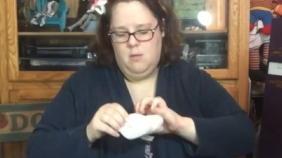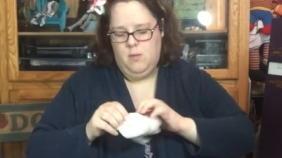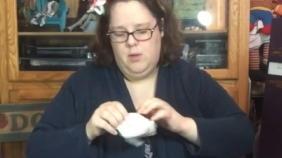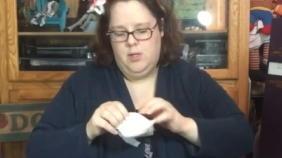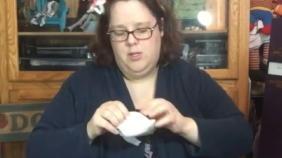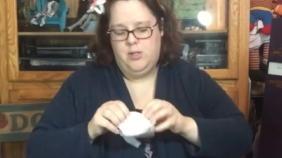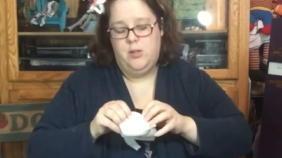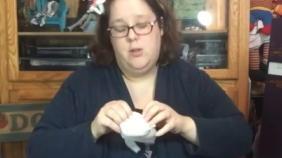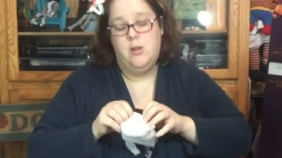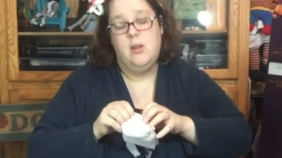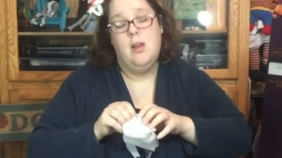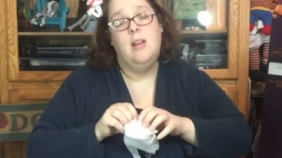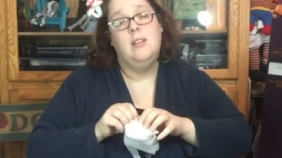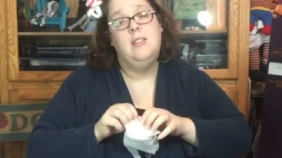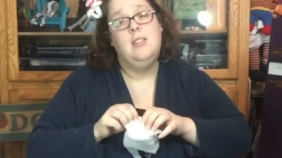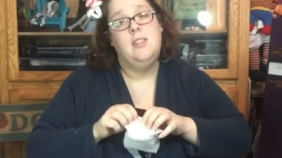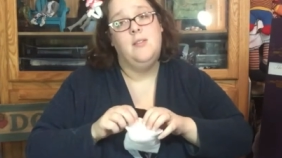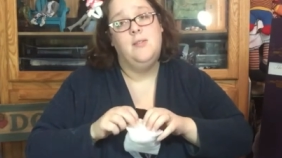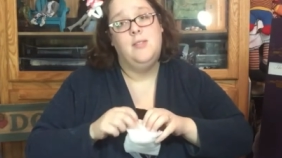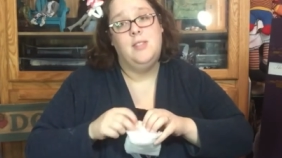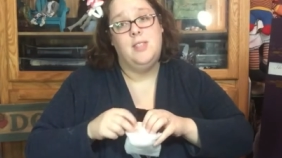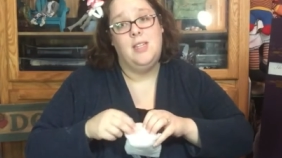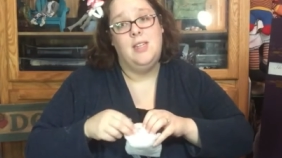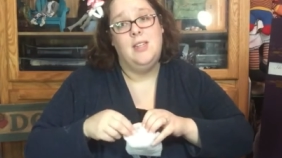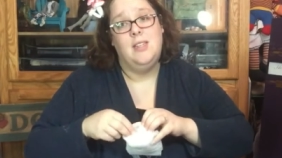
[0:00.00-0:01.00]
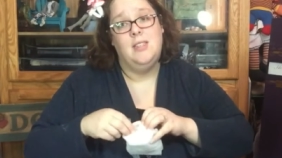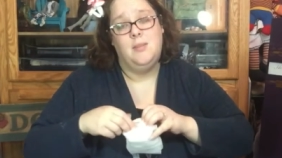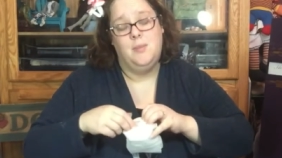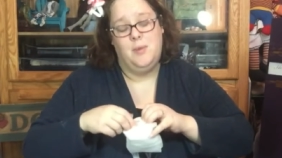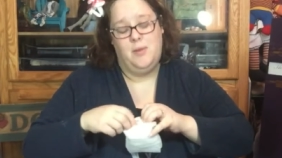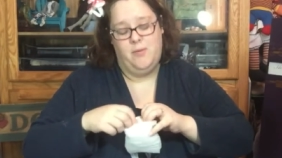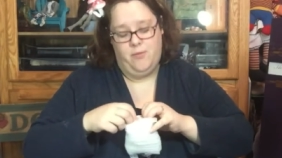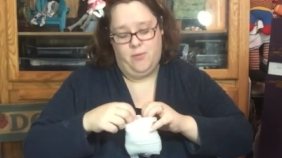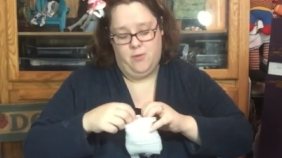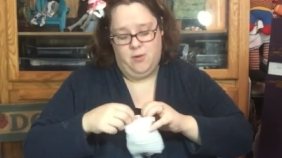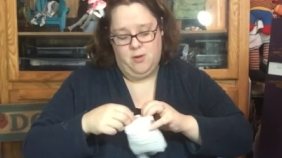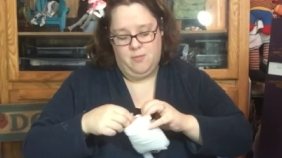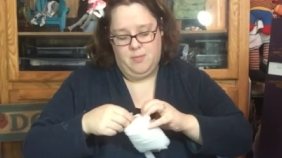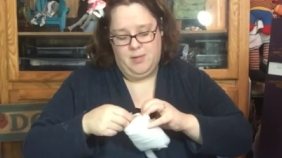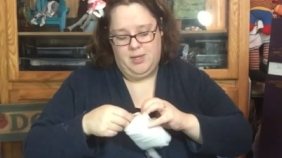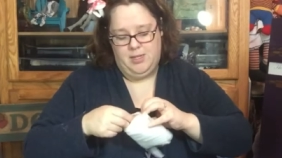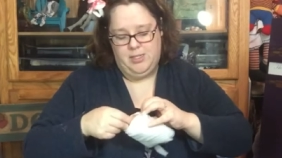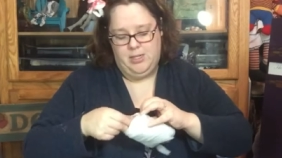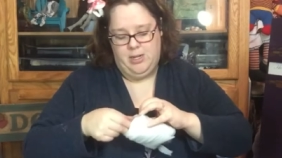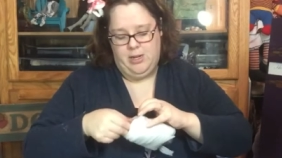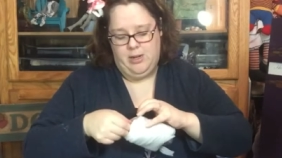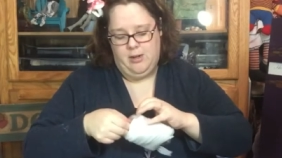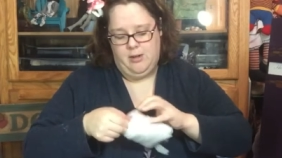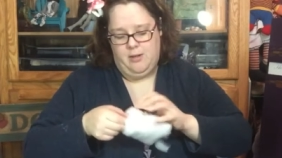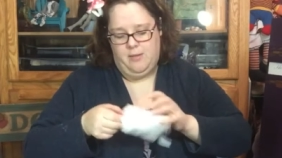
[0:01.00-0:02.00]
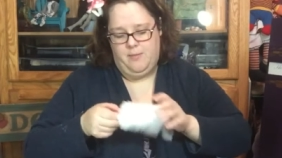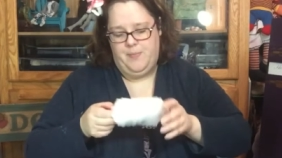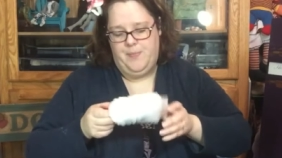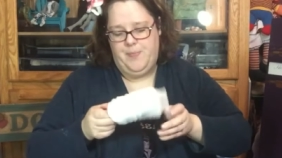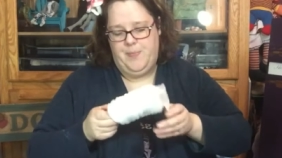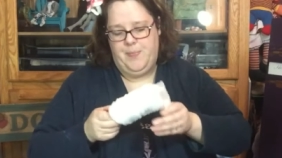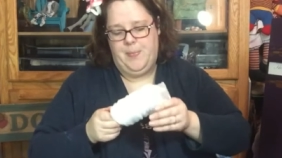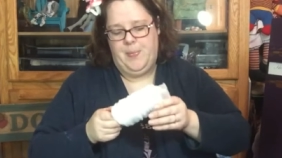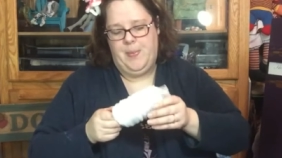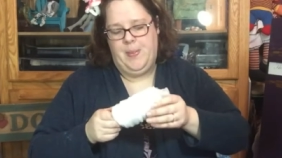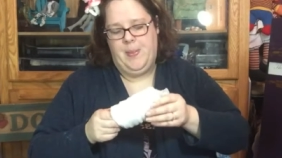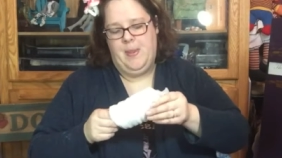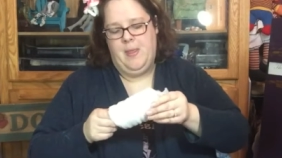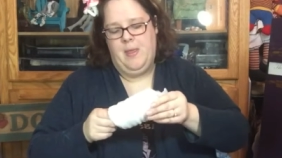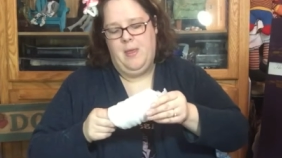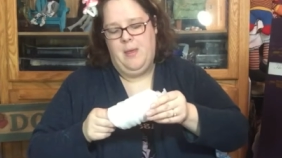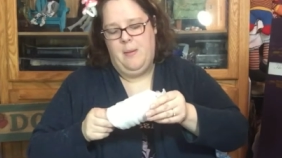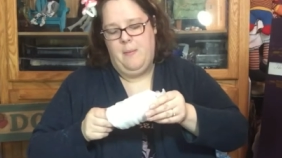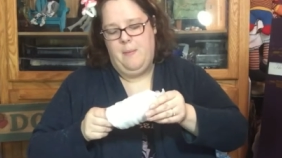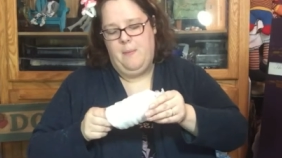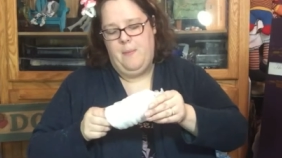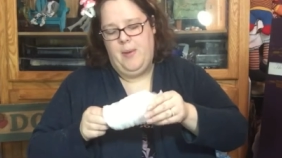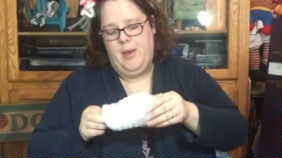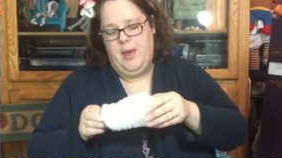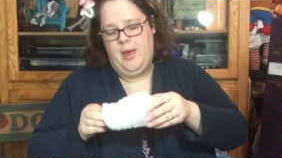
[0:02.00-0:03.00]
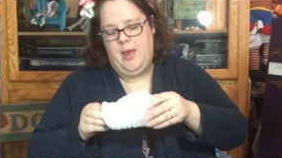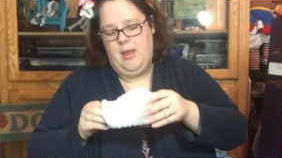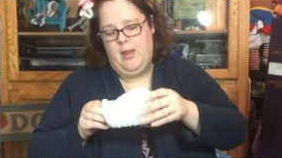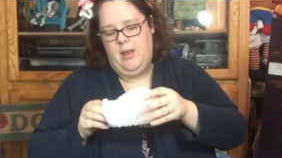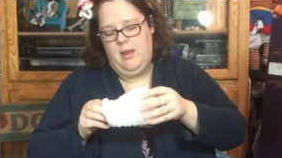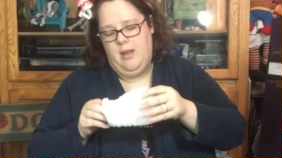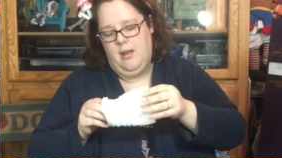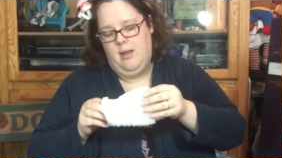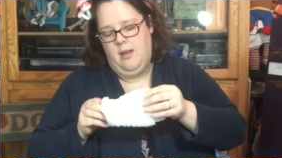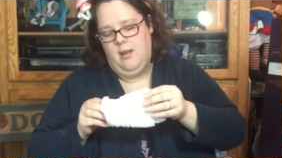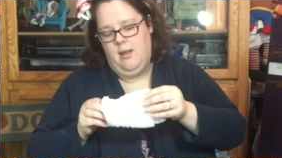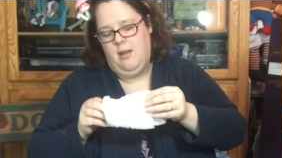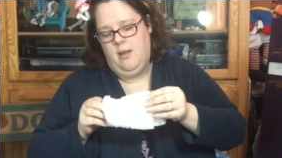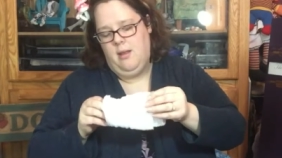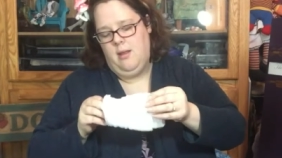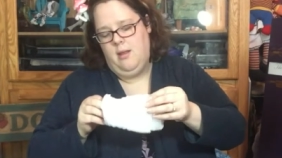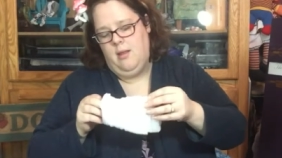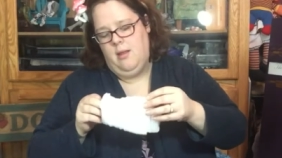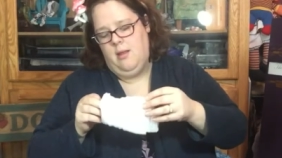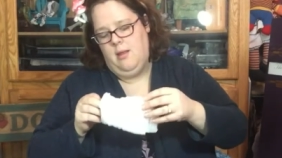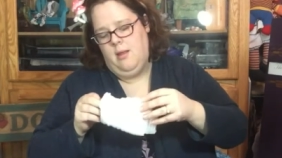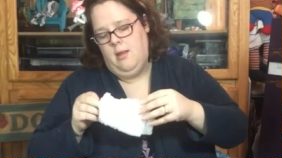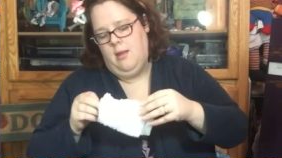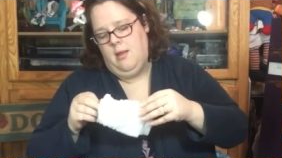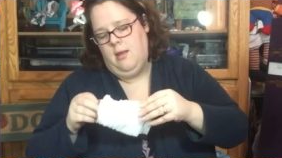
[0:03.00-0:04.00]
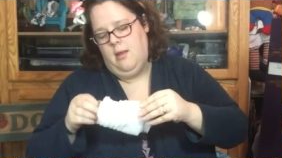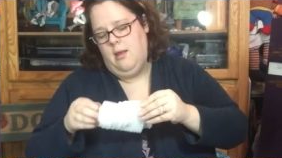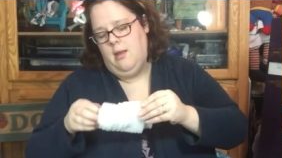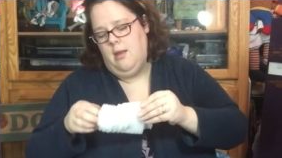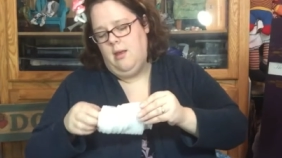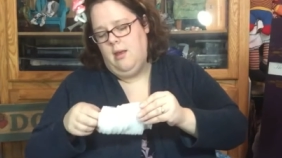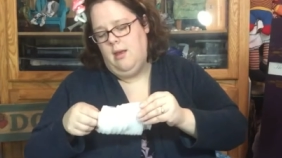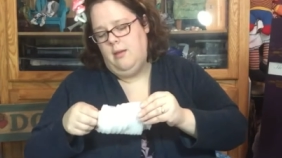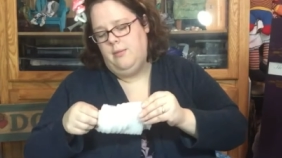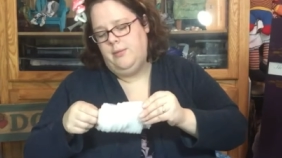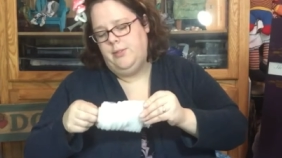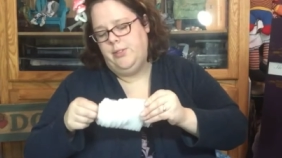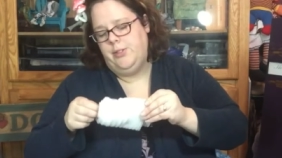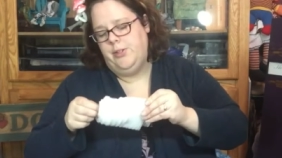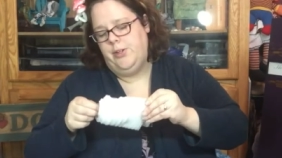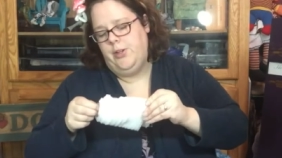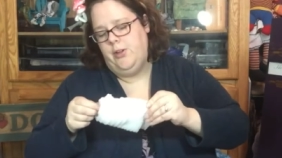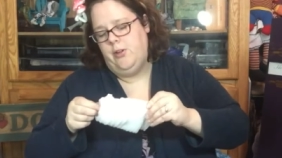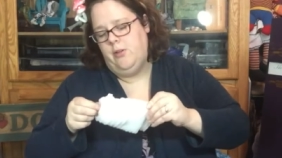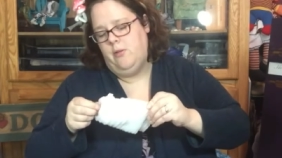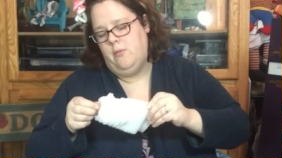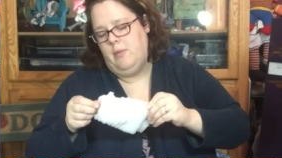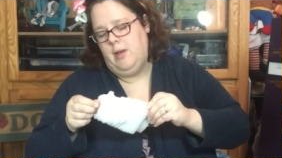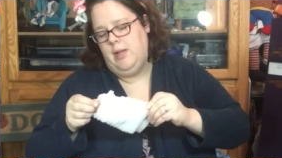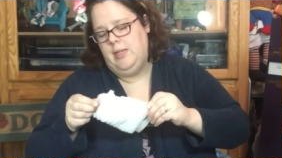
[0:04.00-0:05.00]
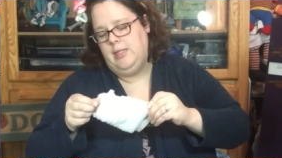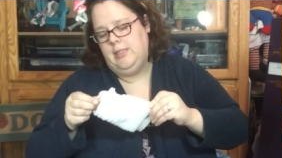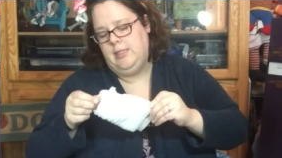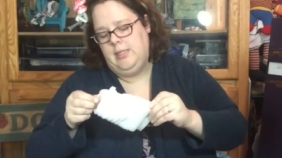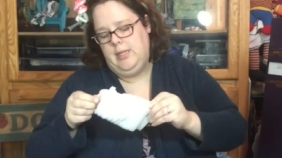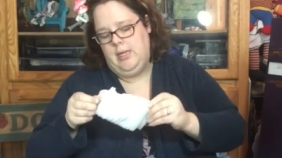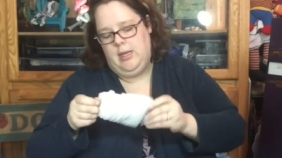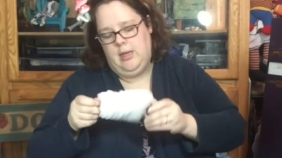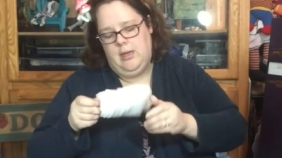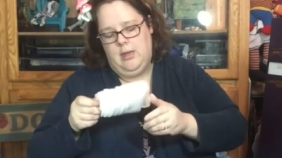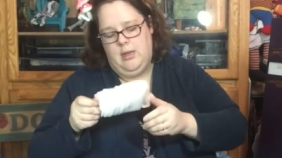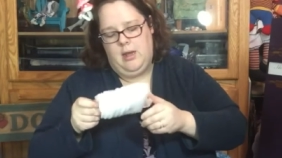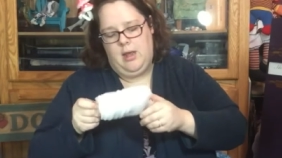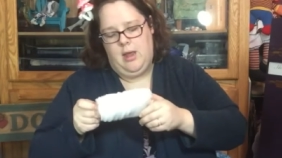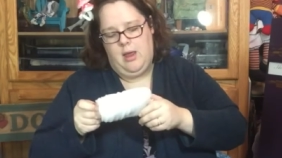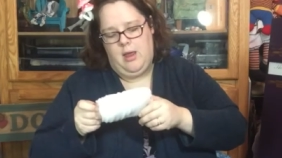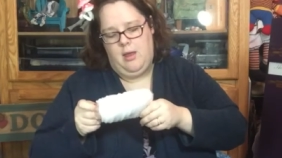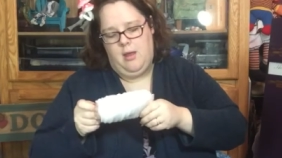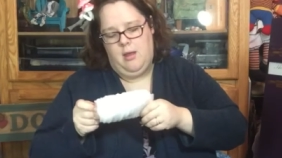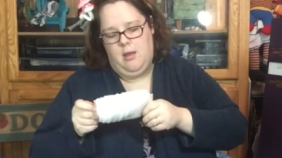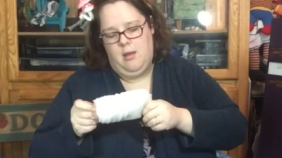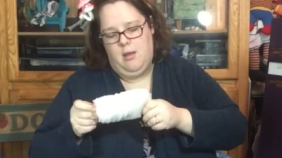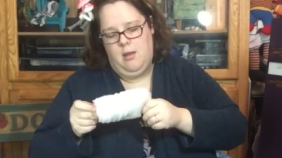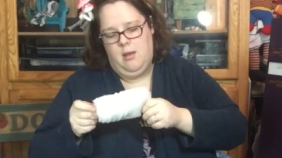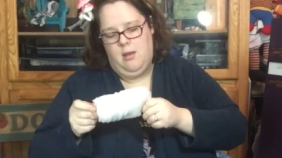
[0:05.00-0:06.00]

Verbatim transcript: Which you guys have seen this before on my channel, but I'm sure you don't mind seeing it again.